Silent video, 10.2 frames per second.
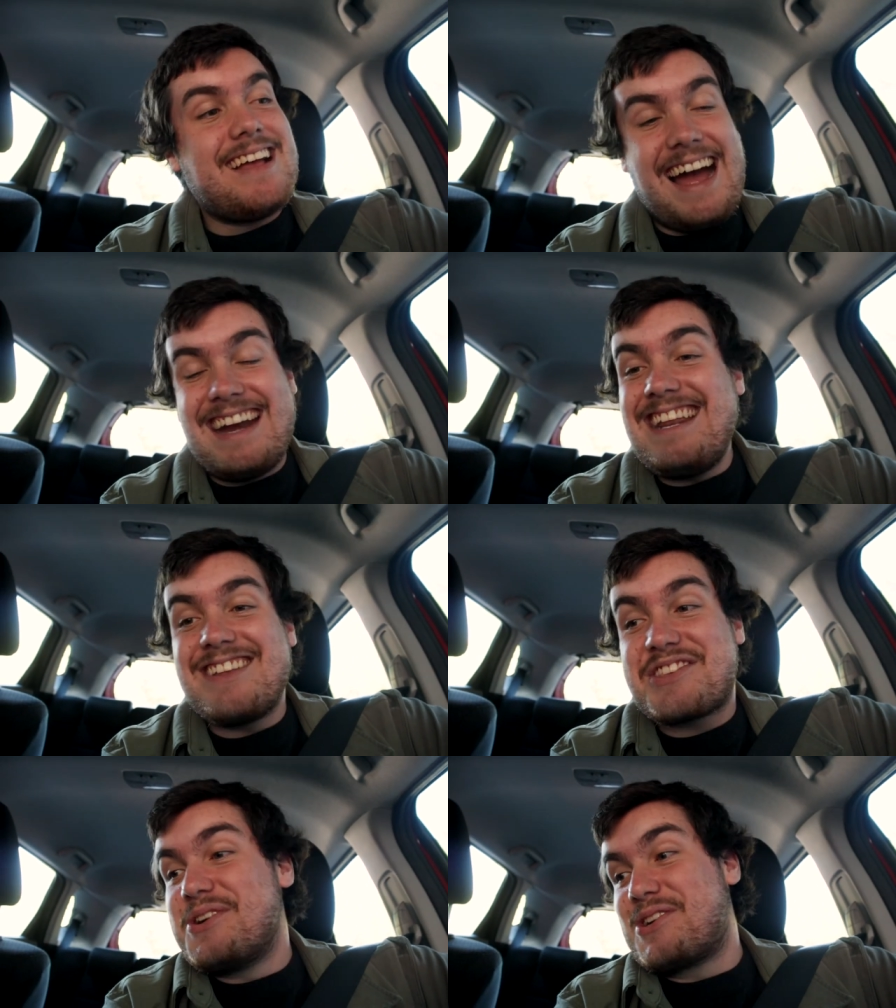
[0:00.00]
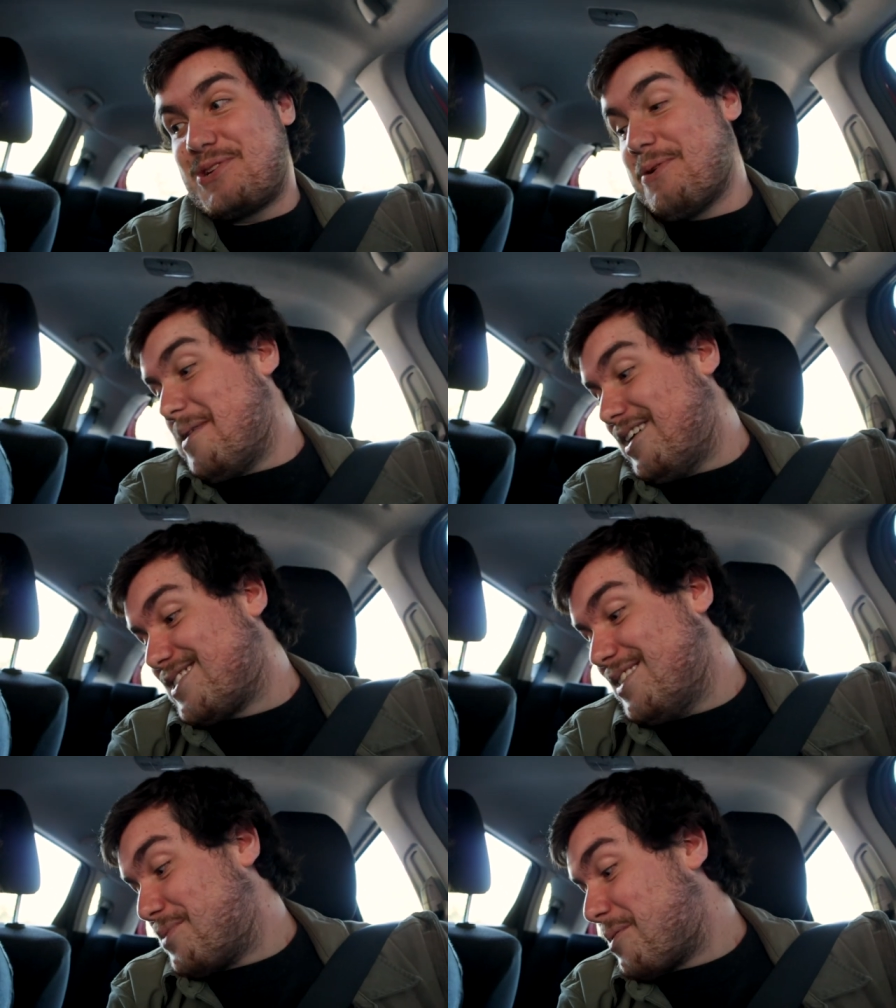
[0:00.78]
I need to talk to you about
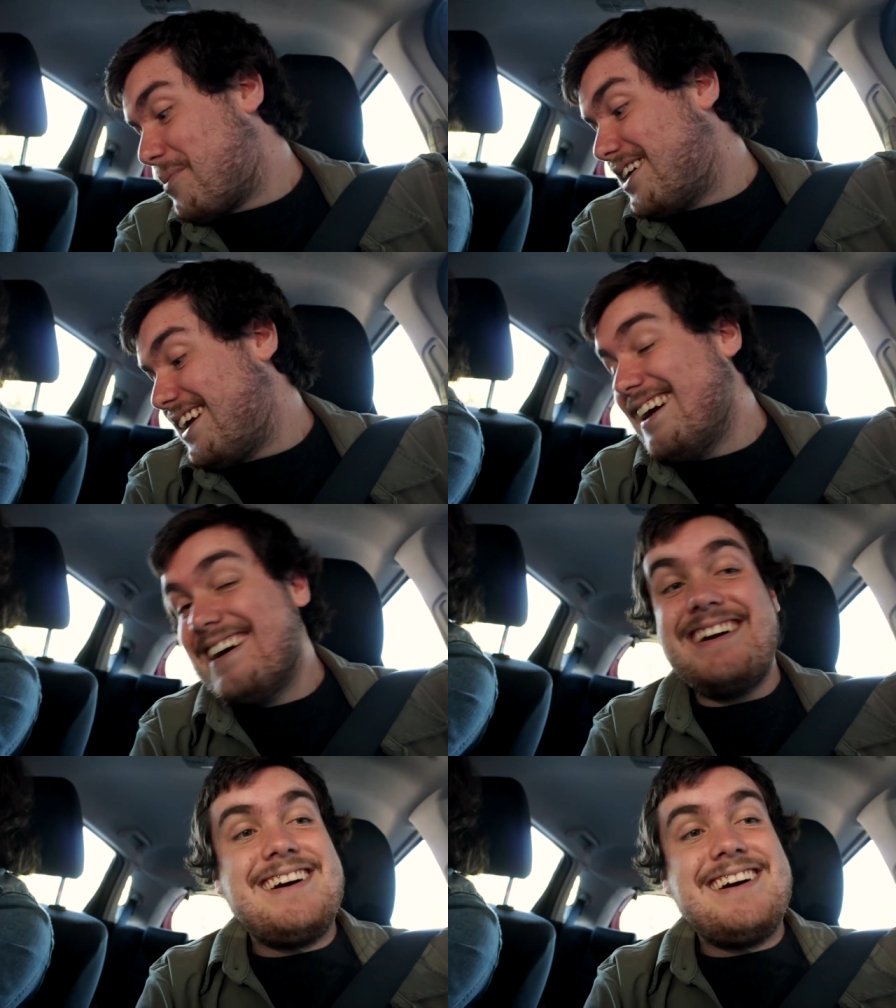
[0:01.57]
something, buddy.